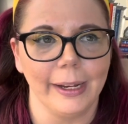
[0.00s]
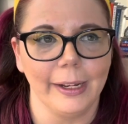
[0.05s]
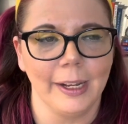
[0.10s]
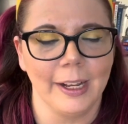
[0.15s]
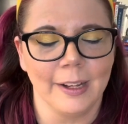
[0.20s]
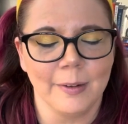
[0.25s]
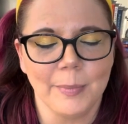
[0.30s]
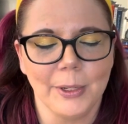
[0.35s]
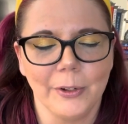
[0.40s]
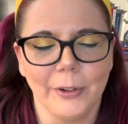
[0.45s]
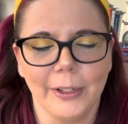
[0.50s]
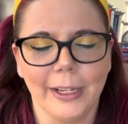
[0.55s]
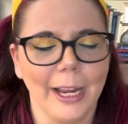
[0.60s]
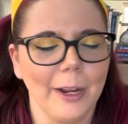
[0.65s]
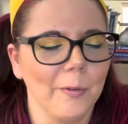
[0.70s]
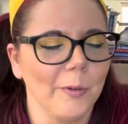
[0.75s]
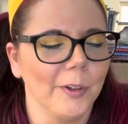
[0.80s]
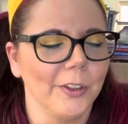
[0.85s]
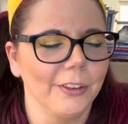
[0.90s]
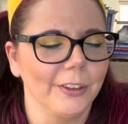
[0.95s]

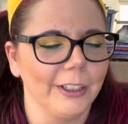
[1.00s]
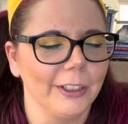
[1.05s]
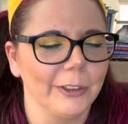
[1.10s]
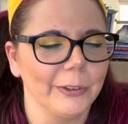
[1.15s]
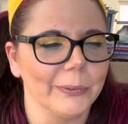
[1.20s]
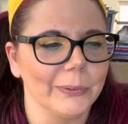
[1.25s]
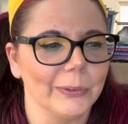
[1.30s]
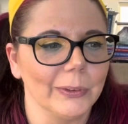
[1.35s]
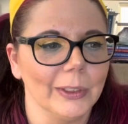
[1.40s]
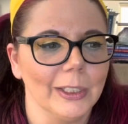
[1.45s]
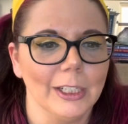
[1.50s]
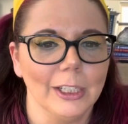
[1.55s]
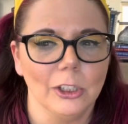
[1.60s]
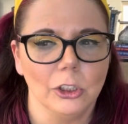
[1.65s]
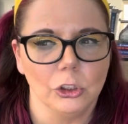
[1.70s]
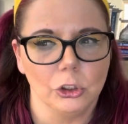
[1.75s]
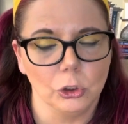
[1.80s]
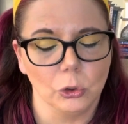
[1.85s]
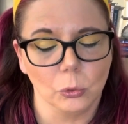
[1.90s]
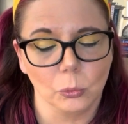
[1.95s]
communicate with you,
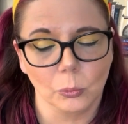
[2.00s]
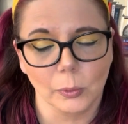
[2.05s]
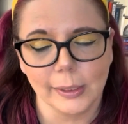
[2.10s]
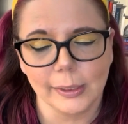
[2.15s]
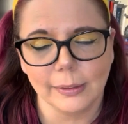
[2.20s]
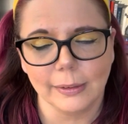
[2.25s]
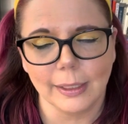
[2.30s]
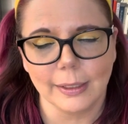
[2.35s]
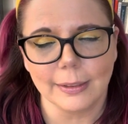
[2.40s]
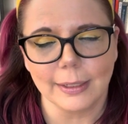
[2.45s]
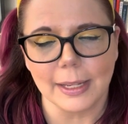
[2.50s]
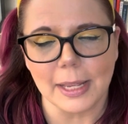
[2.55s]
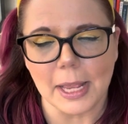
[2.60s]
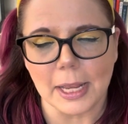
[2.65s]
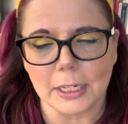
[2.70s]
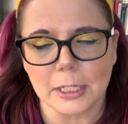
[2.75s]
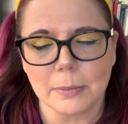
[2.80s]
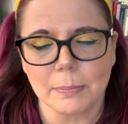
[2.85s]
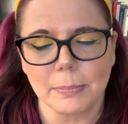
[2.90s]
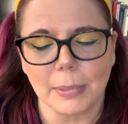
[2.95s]
you'll read the
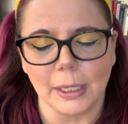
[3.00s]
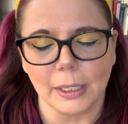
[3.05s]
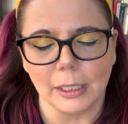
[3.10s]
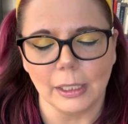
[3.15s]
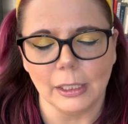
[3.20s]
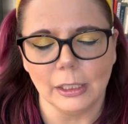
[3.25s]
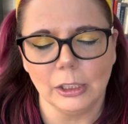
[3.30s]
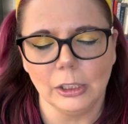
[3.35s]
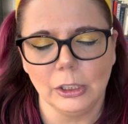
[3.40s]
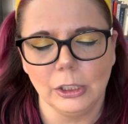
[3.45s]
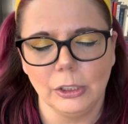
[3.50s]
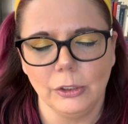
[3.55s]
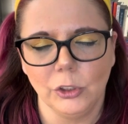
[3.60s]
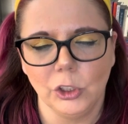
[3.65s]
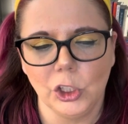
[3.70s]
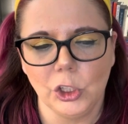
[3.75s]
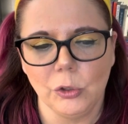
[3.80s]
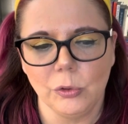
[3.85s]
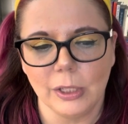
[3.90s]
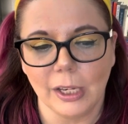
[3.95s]
text, but
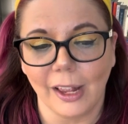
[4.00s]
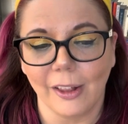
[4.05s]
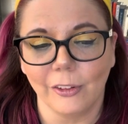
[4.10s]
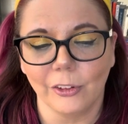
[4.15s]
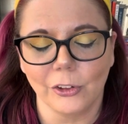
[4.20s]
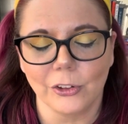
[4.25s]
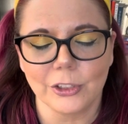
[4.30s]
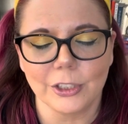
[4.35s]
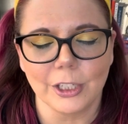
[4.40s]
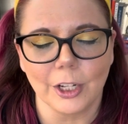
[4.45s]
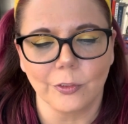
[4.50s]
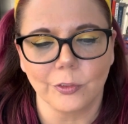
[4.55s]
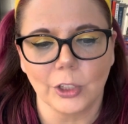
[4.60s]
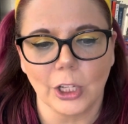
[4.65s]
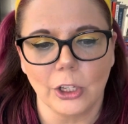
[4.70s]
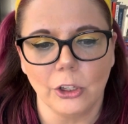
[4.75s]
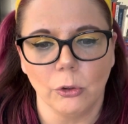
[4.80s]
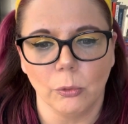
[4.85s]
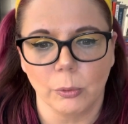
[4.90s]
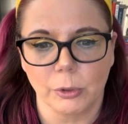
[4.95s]
you tell yourself
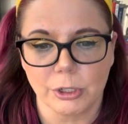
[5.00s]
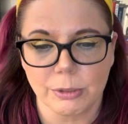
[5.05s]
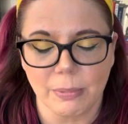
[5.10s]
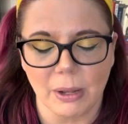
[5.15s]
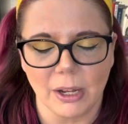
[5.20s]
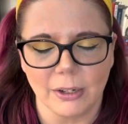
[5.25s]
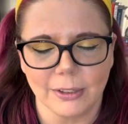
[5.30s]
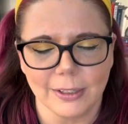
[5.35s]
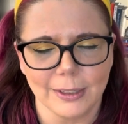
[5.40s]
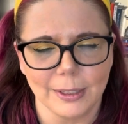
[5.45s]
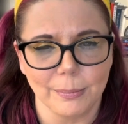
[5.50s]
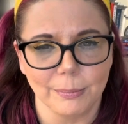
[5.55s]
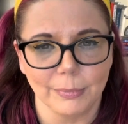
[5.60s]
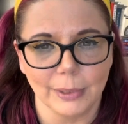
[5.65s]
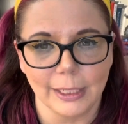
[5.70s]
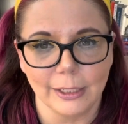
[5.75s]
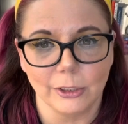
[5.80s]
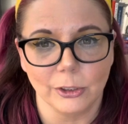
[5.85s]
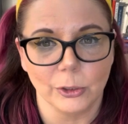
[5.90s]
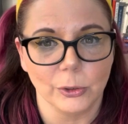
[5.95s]
that you'll respond to them
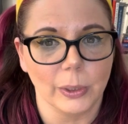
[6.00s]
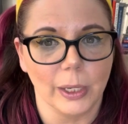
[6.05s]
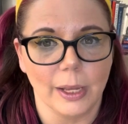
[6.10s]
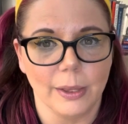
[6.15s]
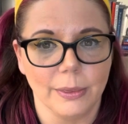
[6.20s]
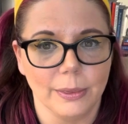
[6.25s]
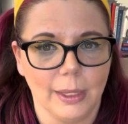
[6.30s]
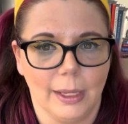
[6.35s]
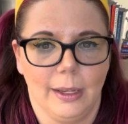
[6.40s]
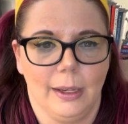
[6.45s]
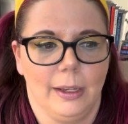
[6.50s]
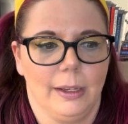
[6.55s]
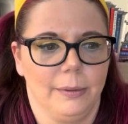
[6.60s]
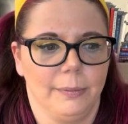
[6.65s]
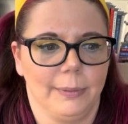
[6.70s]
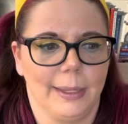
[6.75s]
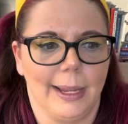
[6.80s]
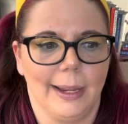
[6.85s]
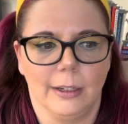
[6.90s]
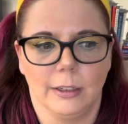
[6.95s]
later, and then
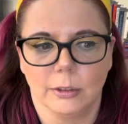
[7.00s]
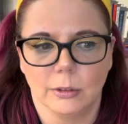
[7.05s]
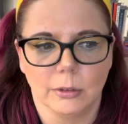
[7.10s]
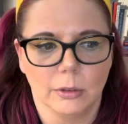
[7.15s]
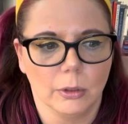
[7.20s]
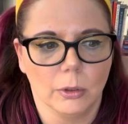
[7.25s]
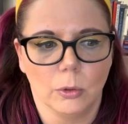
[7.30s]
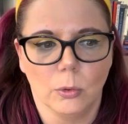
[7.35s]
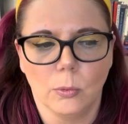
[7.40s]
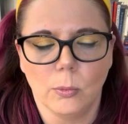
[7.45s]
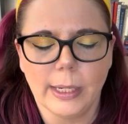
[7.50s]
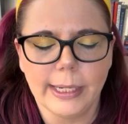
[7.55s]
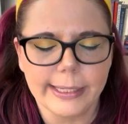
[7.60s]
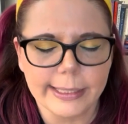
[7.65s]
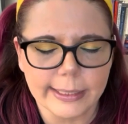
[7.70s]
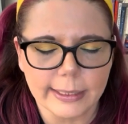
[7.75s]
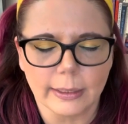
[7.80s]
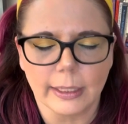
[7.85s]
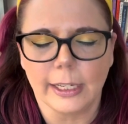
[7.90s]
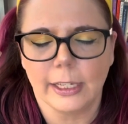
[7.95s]
like
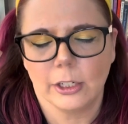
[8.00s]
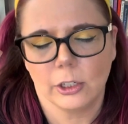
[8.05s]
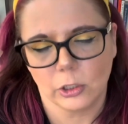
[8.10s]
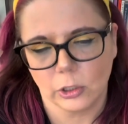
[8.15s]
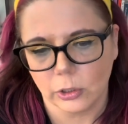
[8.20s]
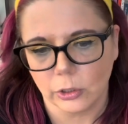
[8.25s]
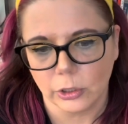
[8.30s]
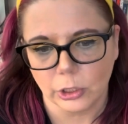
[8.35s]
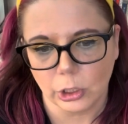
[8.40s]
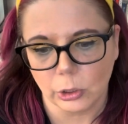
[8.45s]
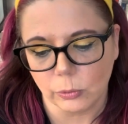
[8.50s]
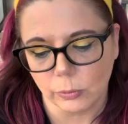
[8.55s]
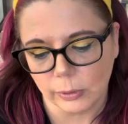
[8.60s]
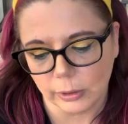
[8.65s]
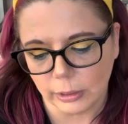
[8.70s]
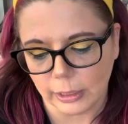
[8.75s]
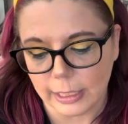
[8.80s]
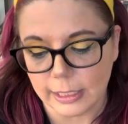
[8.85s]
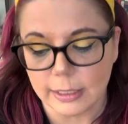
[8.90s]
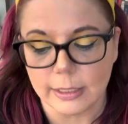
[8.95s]
weeks later, you
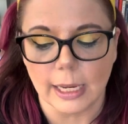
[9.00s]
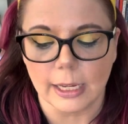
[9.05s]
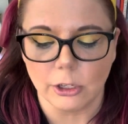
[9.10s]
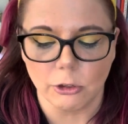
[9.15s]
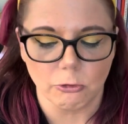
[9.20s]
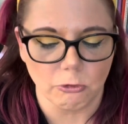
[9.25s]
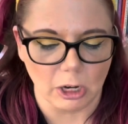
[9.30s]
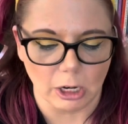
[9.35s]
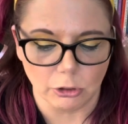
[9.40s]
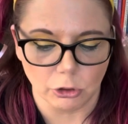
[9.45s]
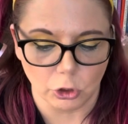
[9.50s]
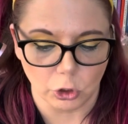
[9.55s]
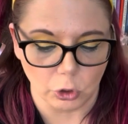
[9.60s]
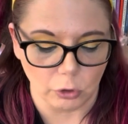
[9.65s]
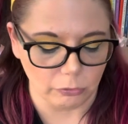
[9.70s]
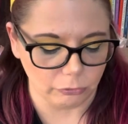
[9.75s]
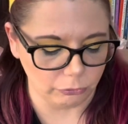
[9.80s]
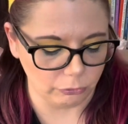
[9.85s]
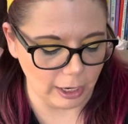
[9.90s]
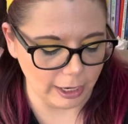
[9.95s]
realize that you've done
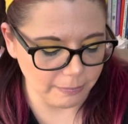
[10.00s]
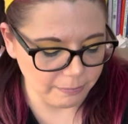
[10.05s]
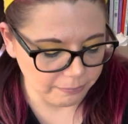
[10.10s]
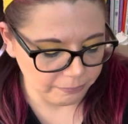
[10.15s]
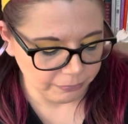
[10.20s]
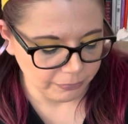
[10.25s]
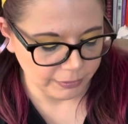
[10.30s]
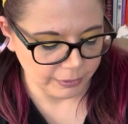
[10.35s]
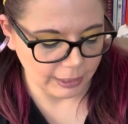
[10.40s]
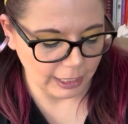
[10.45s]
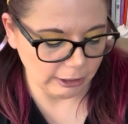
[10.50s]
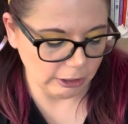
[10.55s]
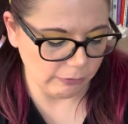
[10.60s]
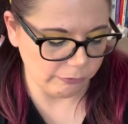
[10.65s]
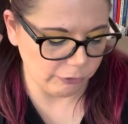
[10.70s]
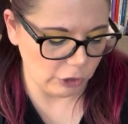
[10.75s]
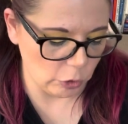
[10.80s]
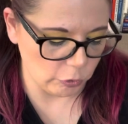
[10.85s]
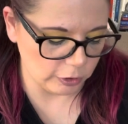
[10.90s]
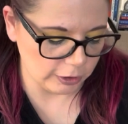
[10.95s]
goof, right? That
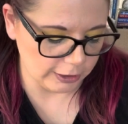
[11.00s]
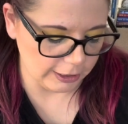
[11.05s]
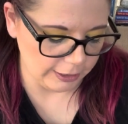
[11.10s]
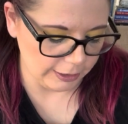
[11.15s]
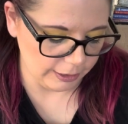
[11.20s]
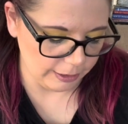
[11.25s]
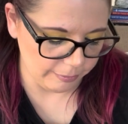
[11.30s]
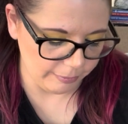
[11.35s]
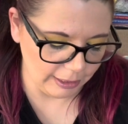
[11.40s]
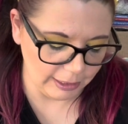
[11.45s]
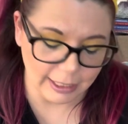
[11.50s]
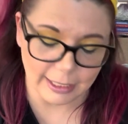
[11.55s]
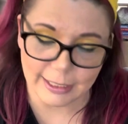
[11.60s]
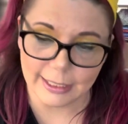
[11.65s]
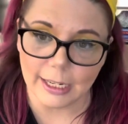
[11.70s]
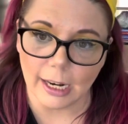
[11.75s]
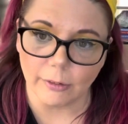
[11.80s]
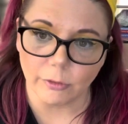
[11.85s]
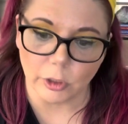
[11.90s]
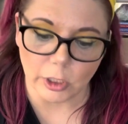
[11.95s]
you've ghosted them, and it's
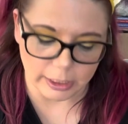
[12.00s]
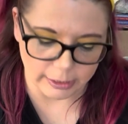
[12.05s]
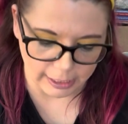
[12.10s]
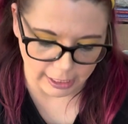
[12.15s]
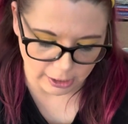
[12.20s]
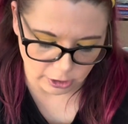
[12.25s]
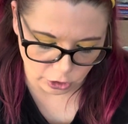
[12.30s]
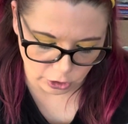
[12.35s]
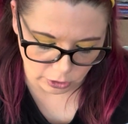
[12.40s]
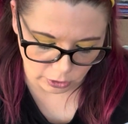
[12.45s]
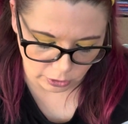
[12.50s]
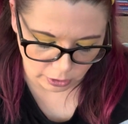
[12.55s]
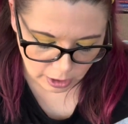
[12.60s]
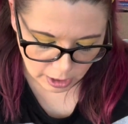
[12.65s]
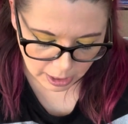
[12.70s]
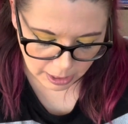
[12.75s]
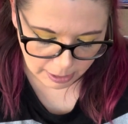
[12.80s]
never intentional.